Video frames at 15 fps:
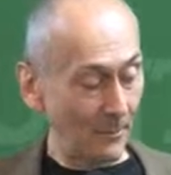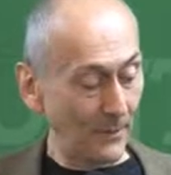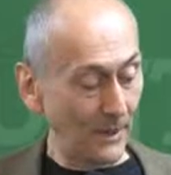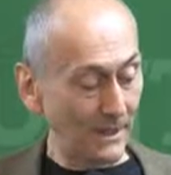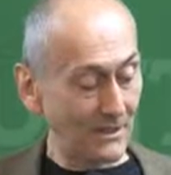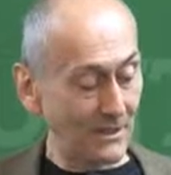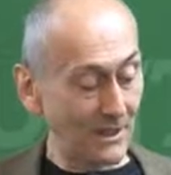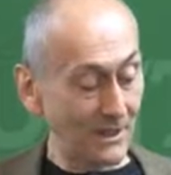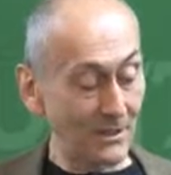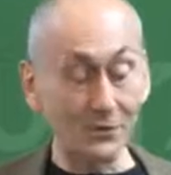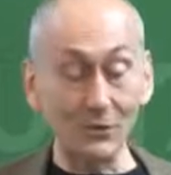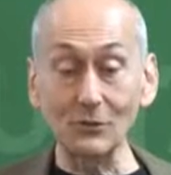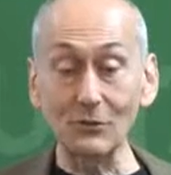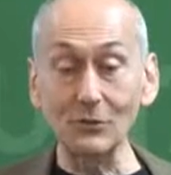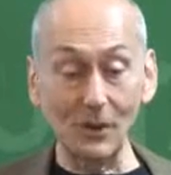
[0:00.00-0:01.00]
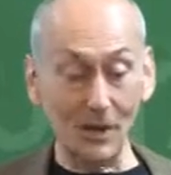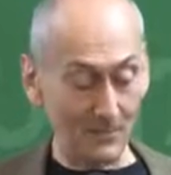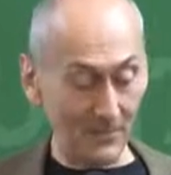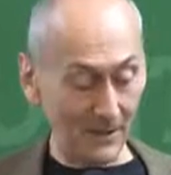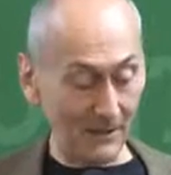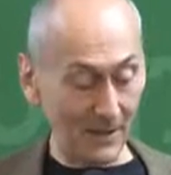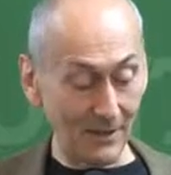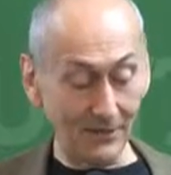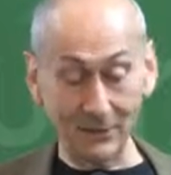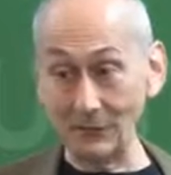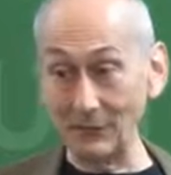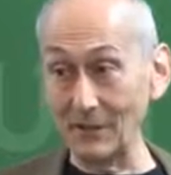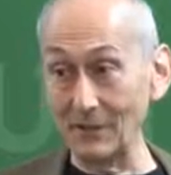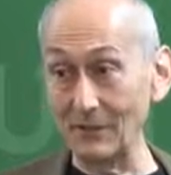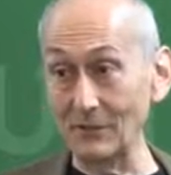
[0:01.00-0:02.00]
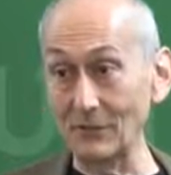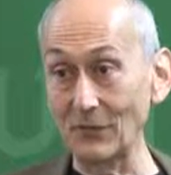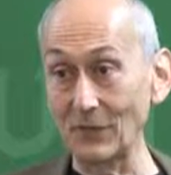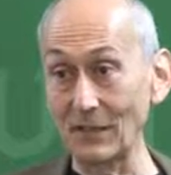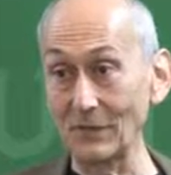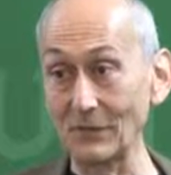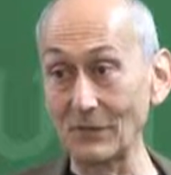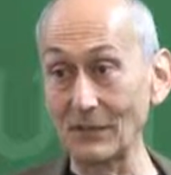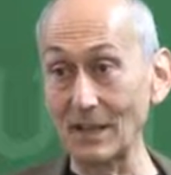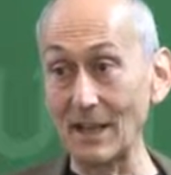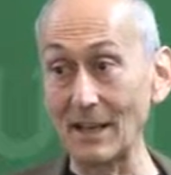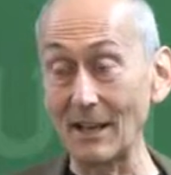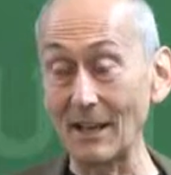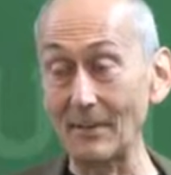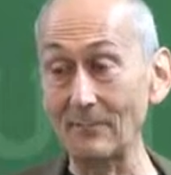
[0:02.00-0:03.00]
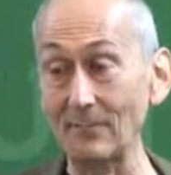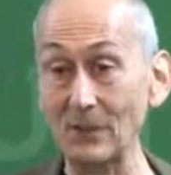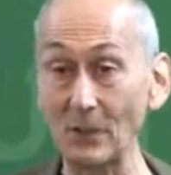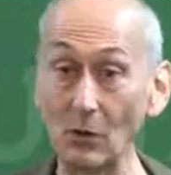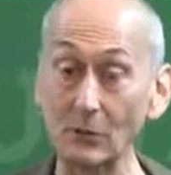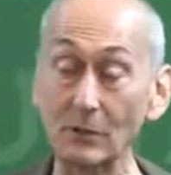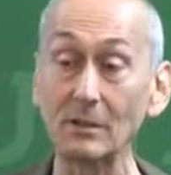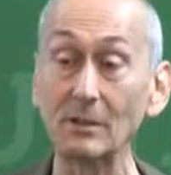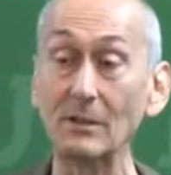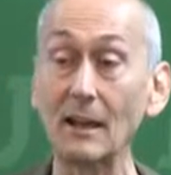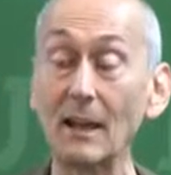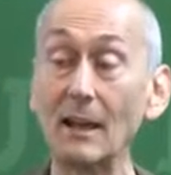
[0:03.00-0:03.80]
But is this true about other fields? Fields that don't